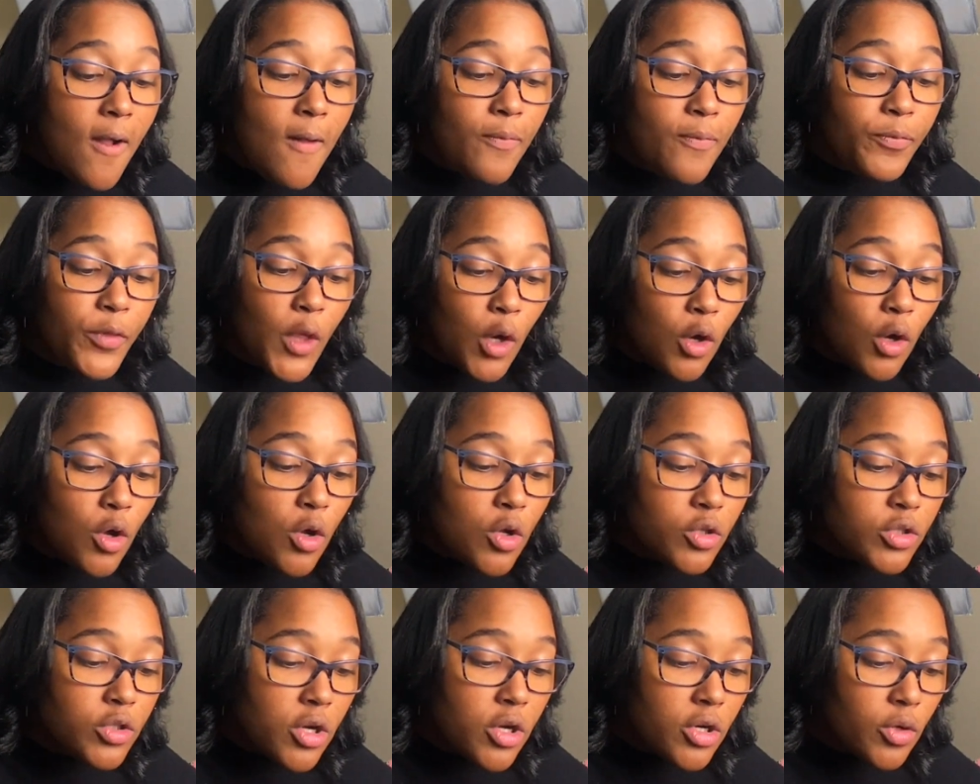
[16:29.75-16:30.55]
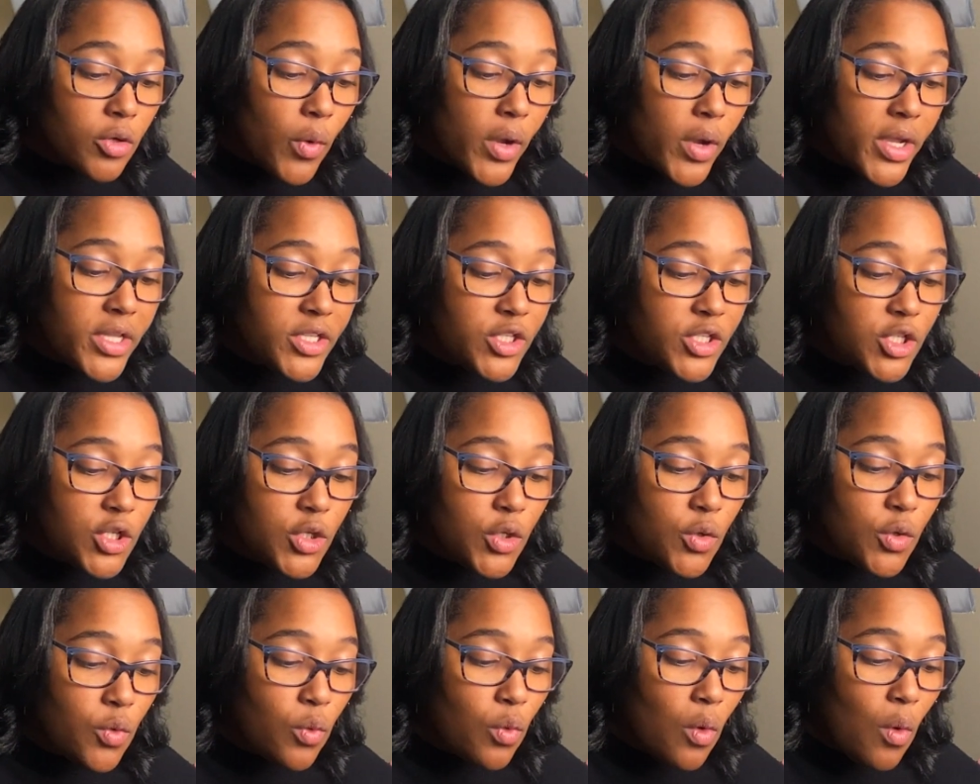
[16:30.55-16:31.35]
Those are going
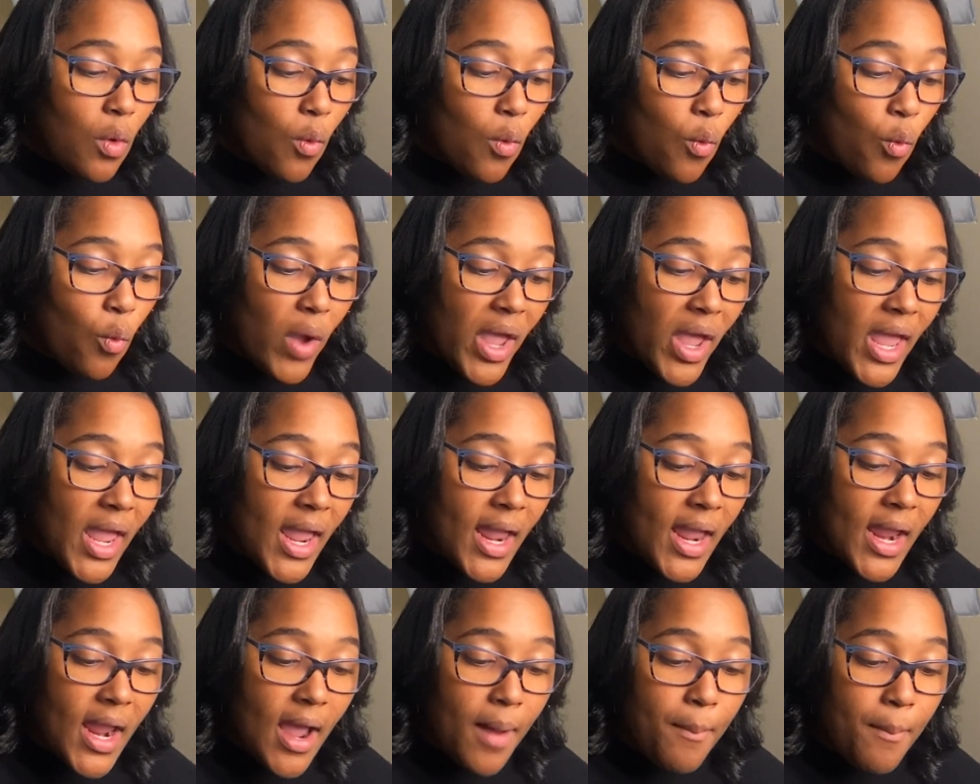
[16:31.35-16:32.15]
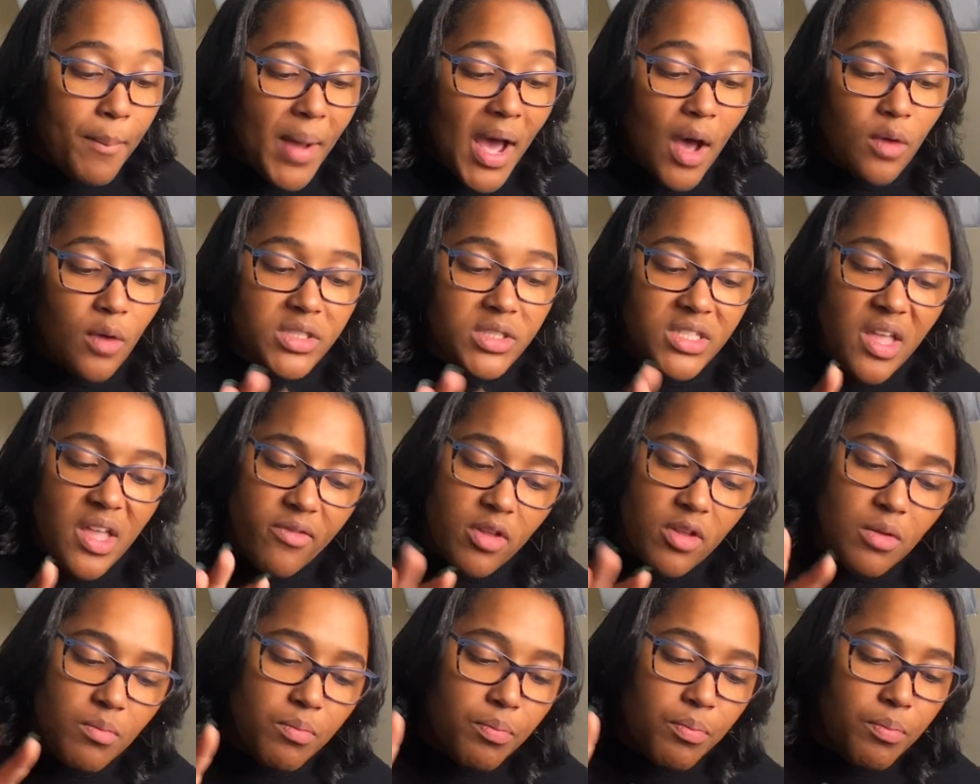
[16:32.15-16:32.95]
to weigh about
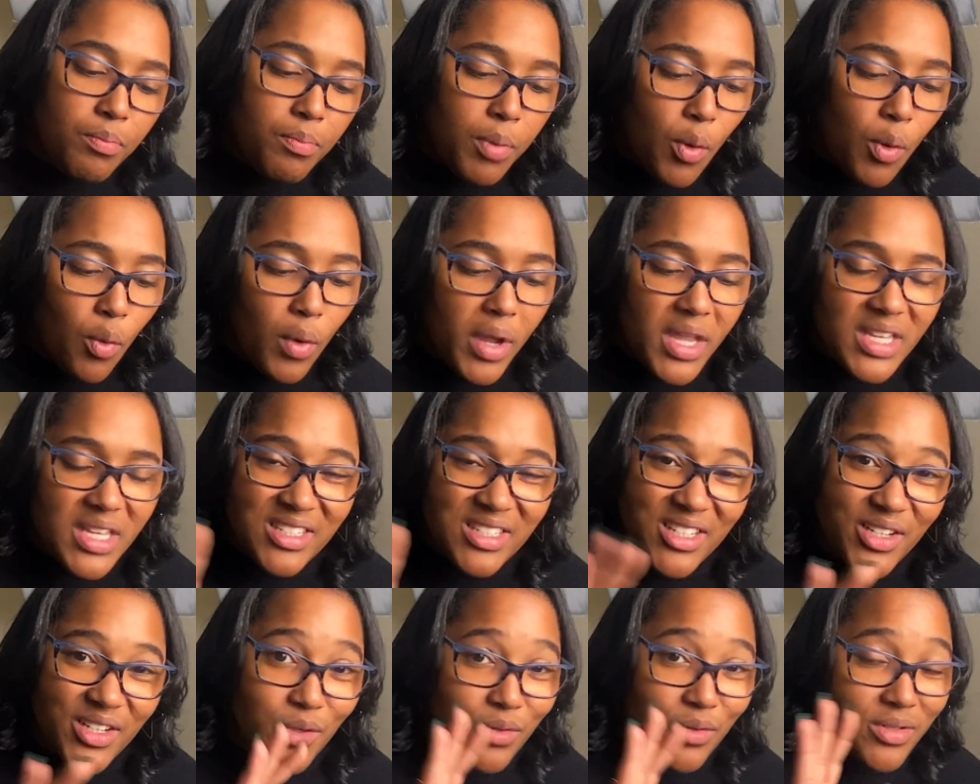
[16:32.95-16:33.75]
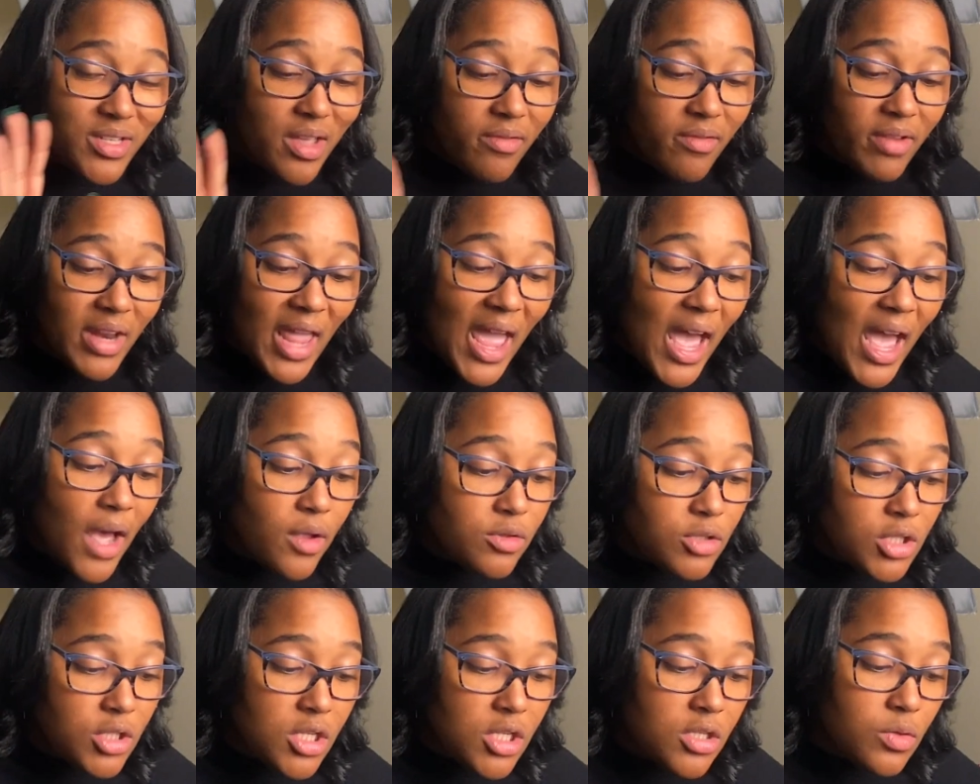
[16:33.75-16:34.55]
7.07
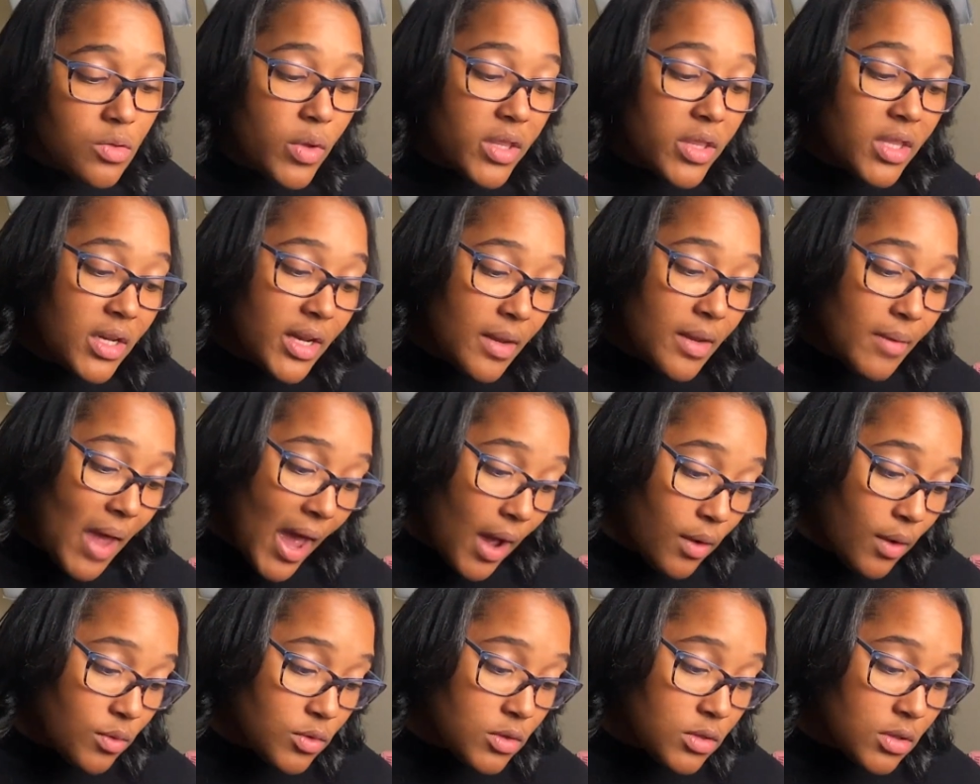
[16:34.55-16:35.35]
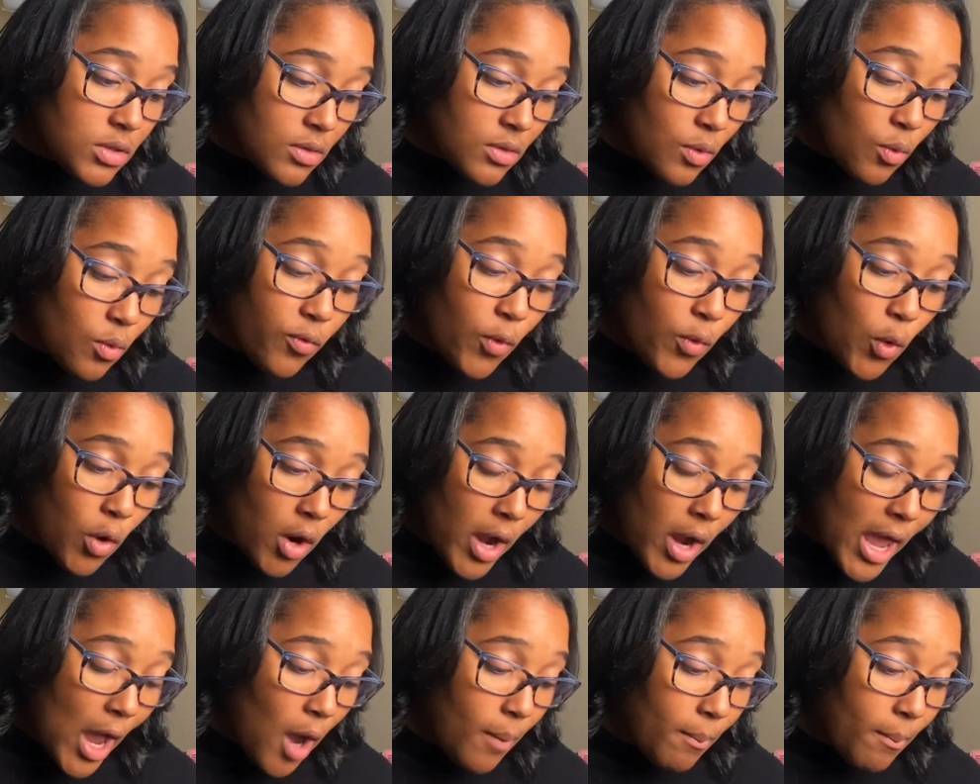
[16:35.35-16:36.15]
ounces with an ounce for
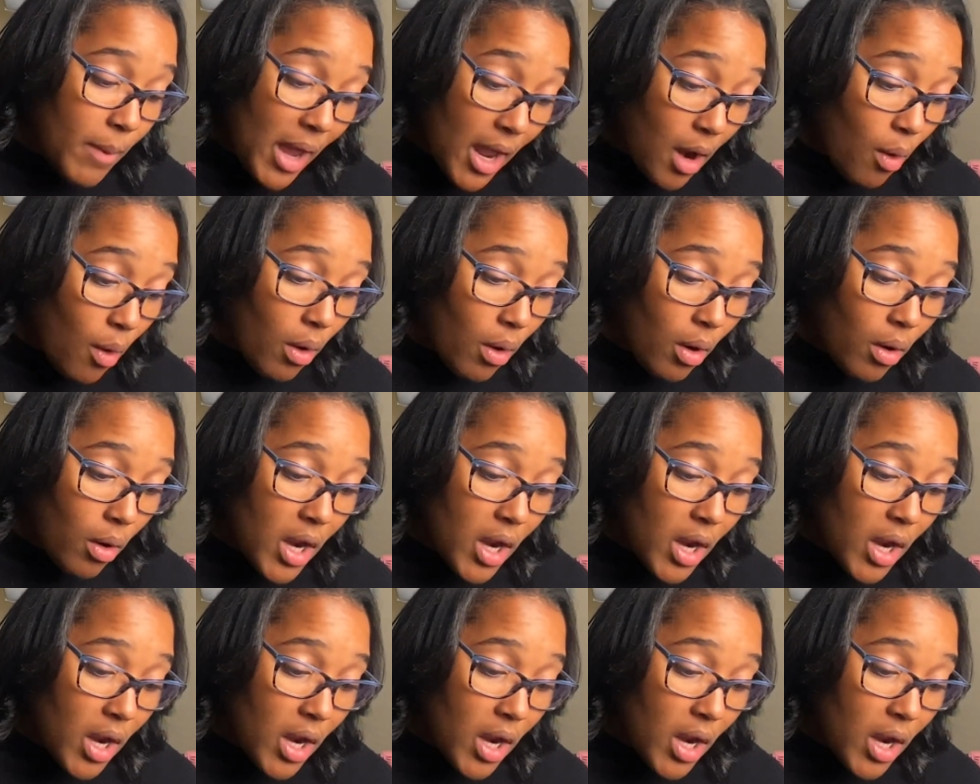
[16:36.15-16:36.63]
error.